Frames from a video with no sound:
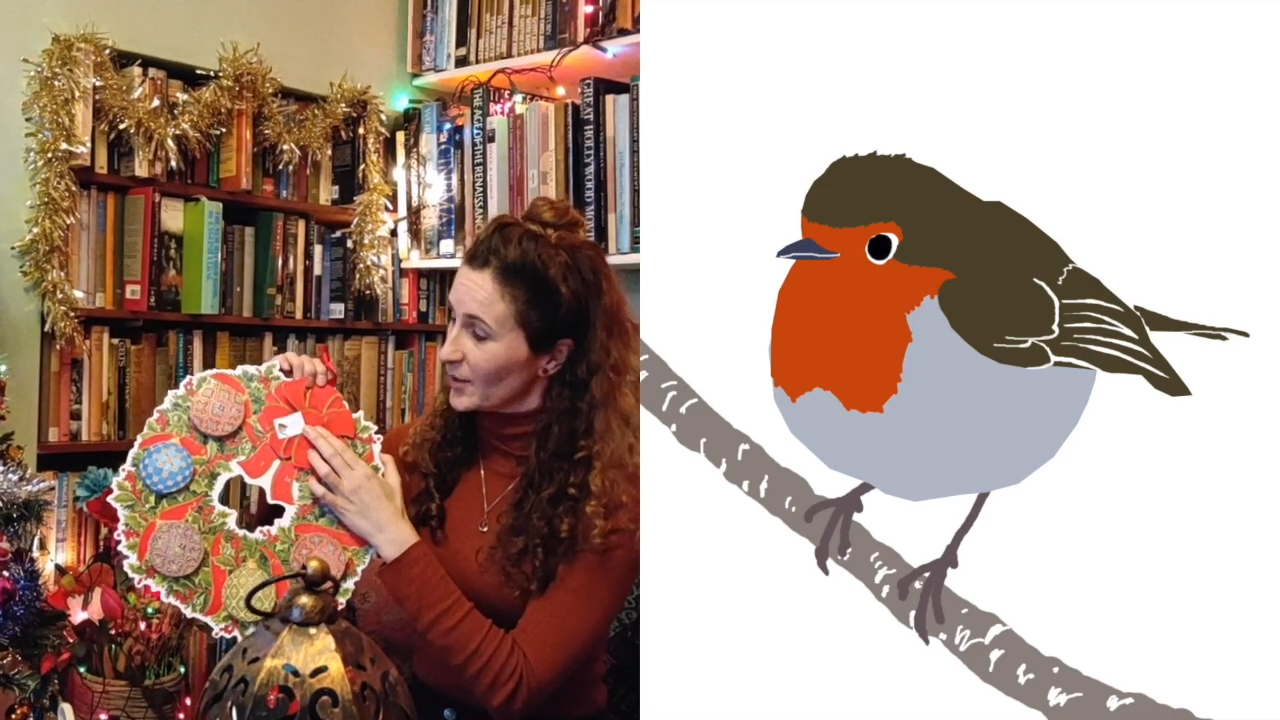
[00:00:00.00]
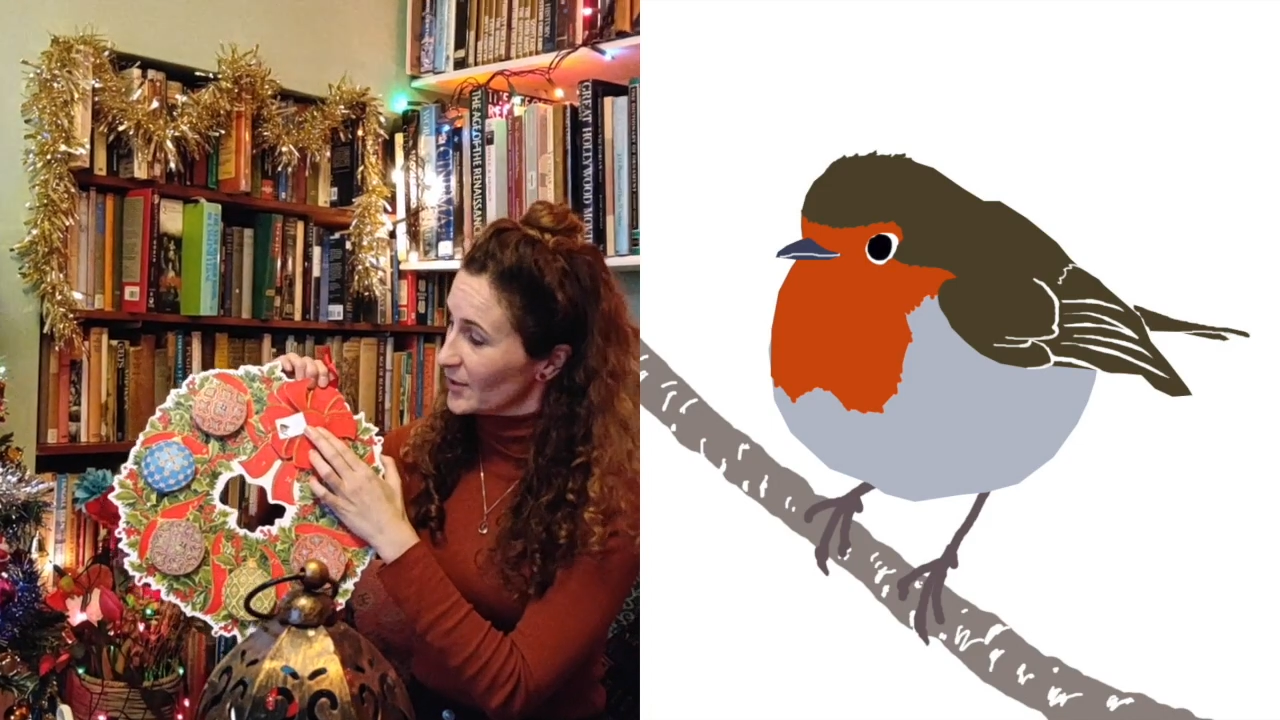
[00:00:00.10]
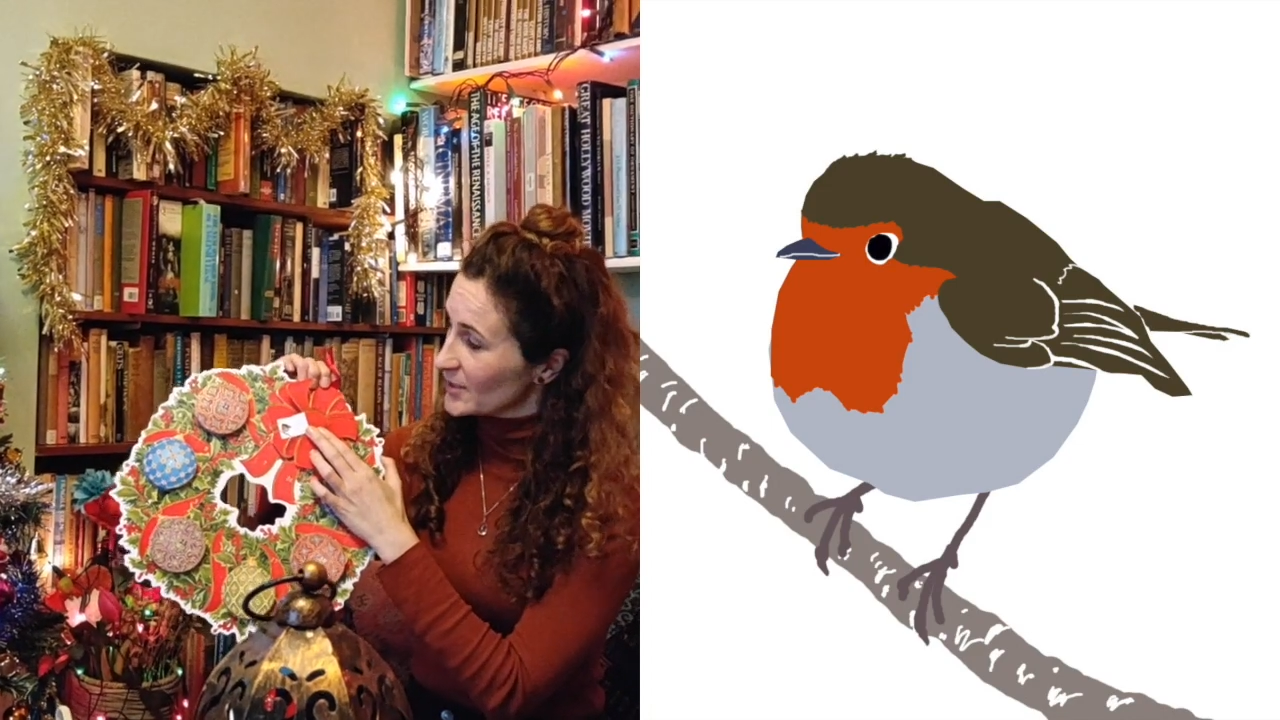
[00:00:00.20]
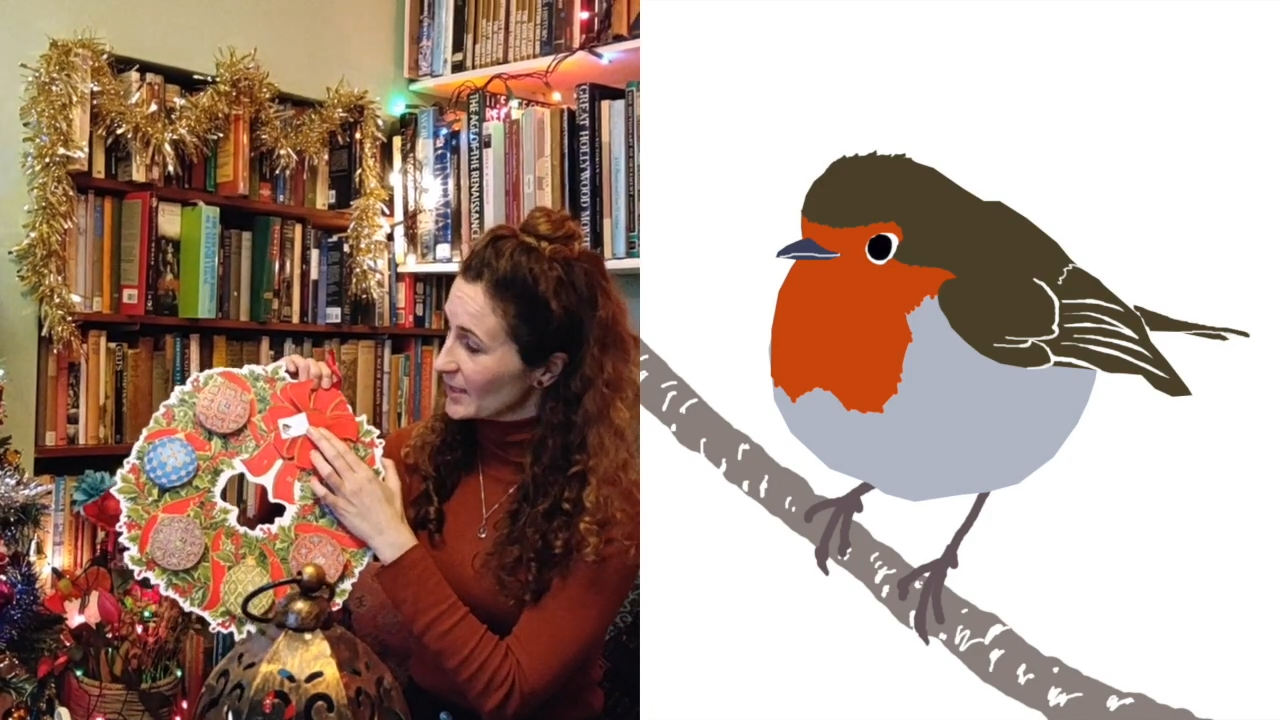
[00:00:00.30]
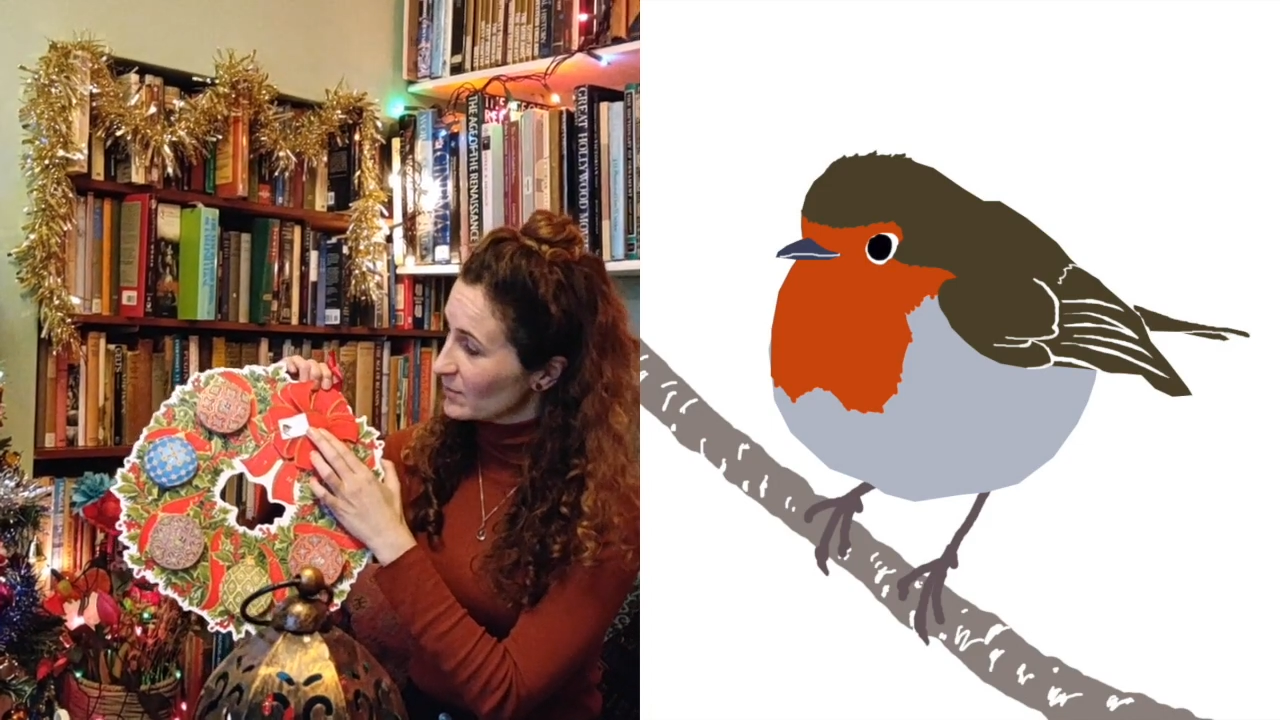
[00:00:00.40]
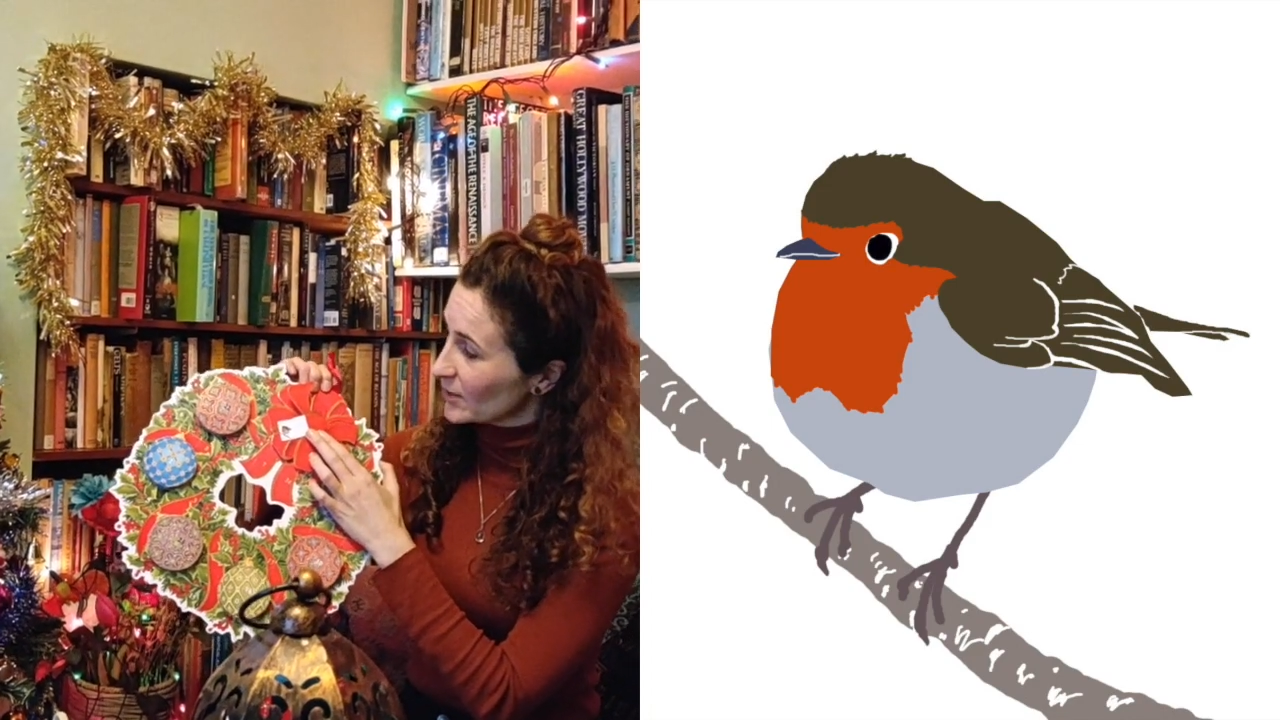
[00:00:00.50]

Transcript: bird in